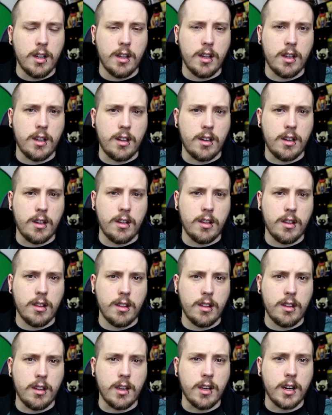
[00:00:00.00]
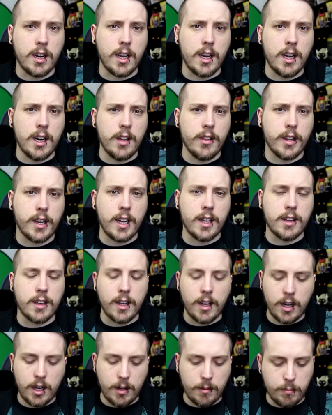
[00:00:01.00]
the hiragana and the
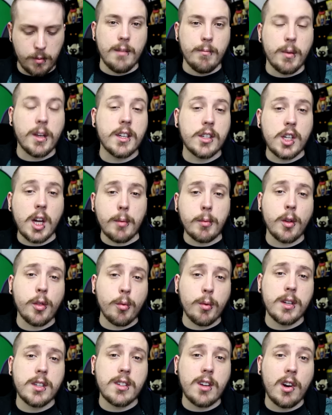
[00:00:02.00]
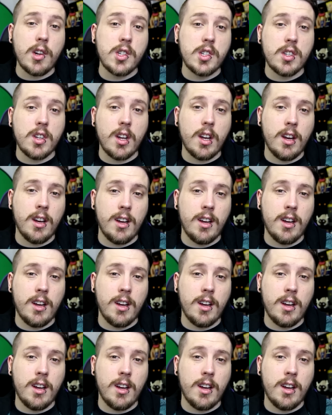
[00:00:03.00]
katakana, because chapter 3 starts